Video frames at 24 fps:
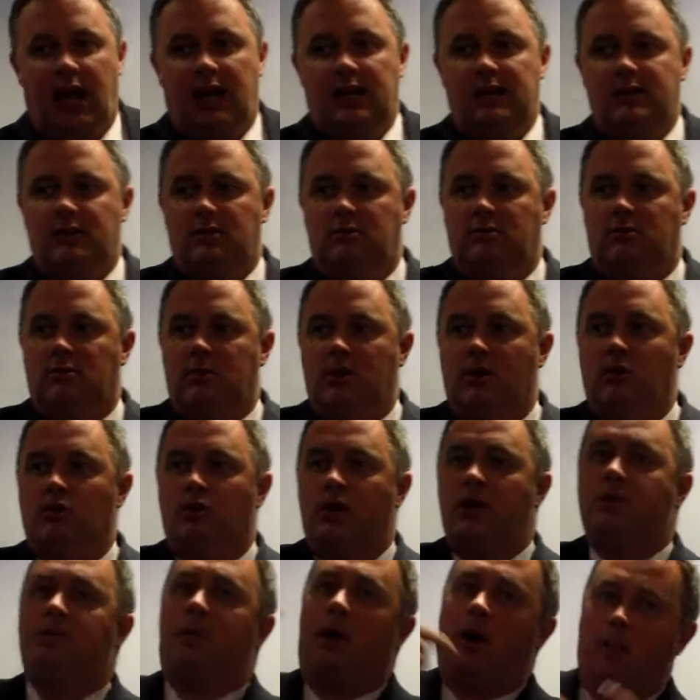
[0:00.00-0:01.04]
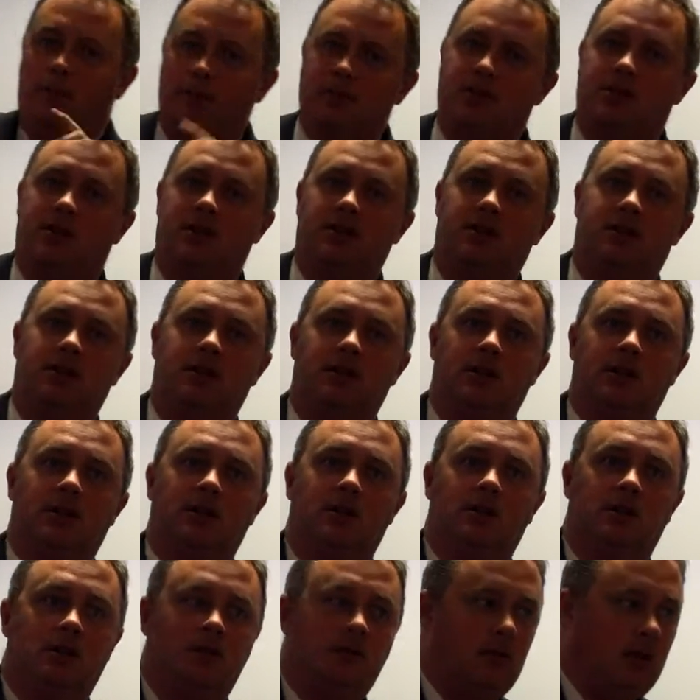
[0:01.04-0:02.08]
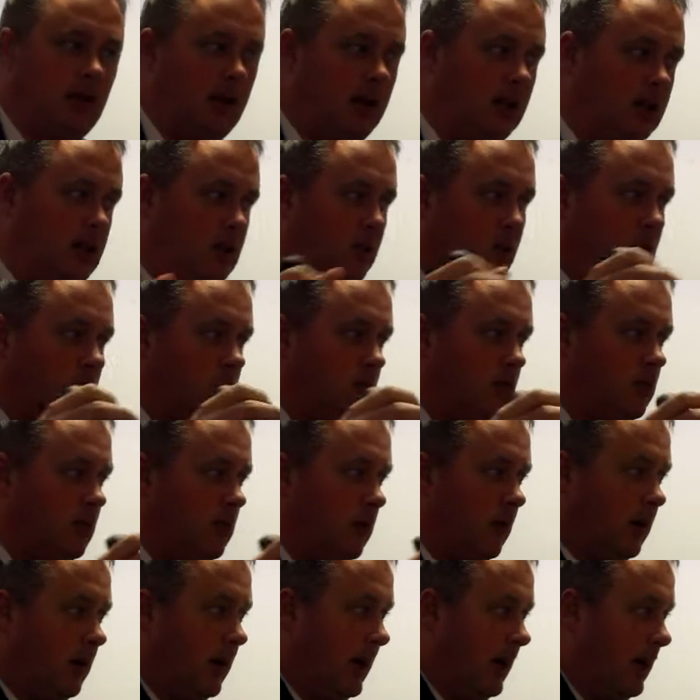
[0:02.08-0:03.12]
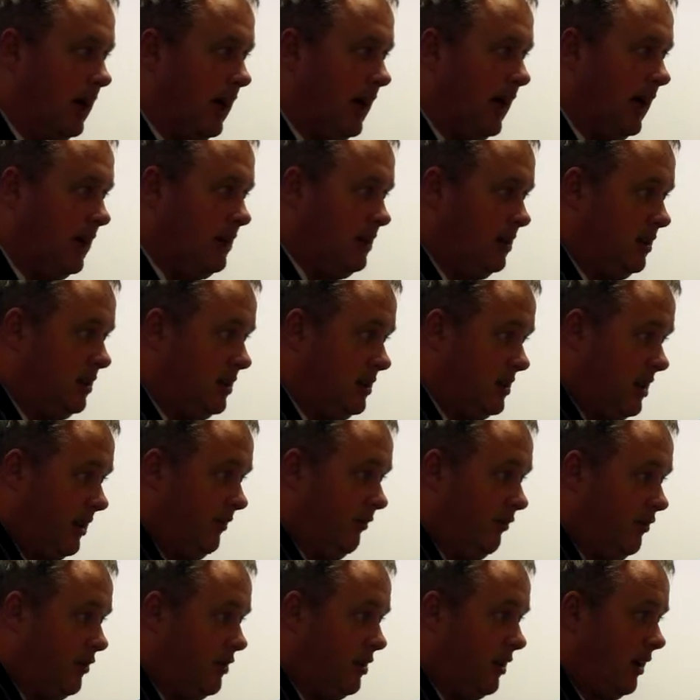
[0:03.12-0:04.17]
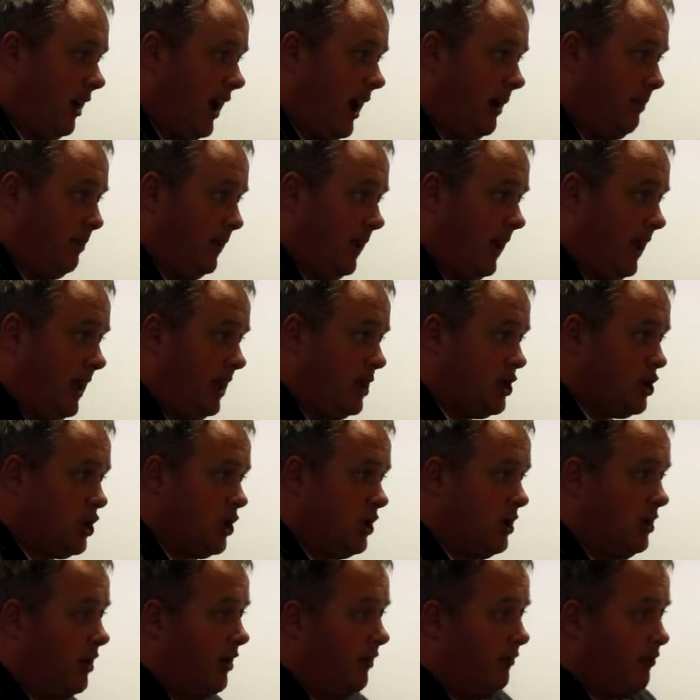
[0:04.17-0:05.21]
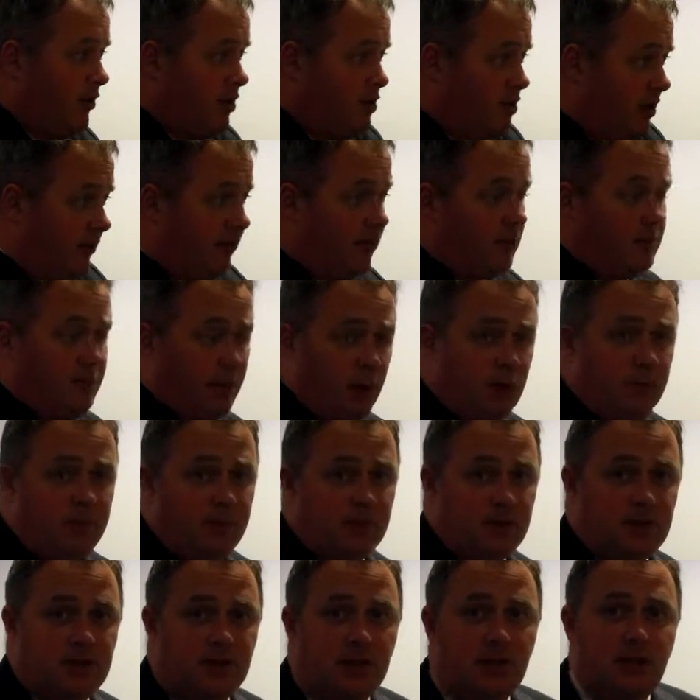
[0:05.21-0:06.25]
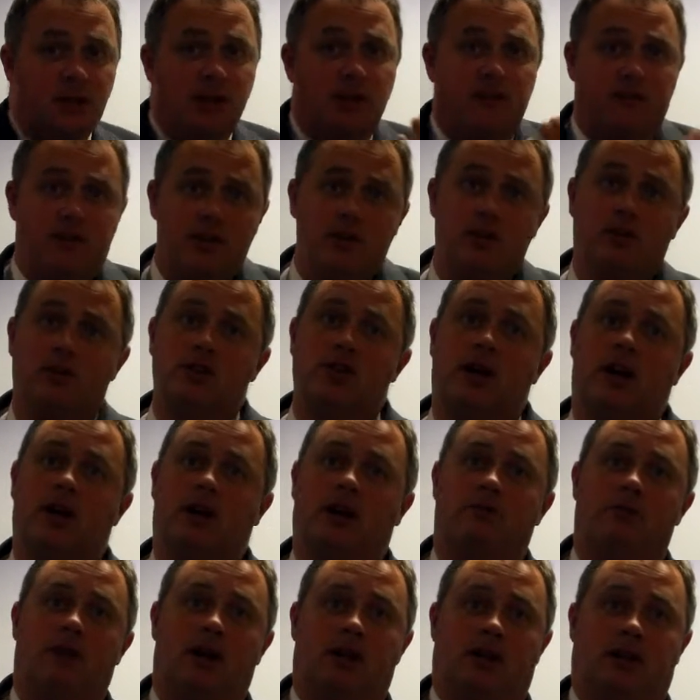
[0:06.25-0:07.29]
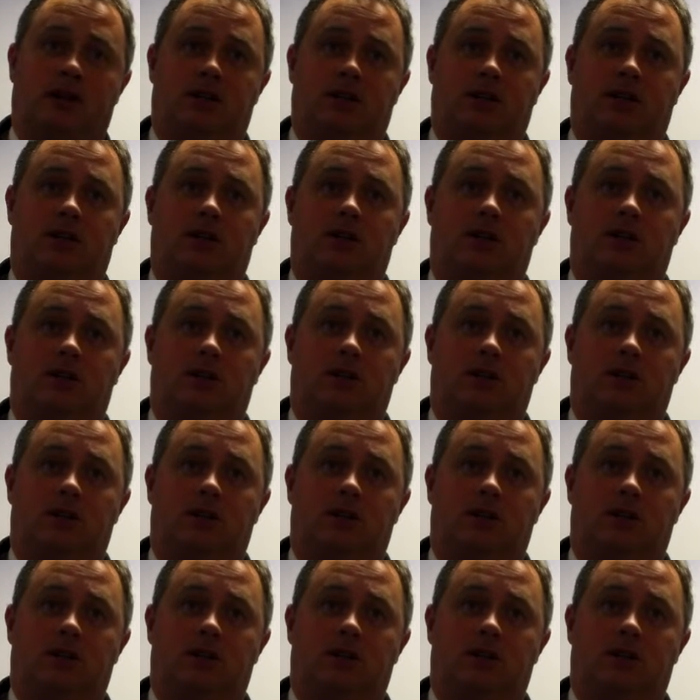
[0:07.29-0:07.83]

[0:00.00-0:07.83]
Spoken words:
and you repurpose it into a different application for a different purpose for your target market.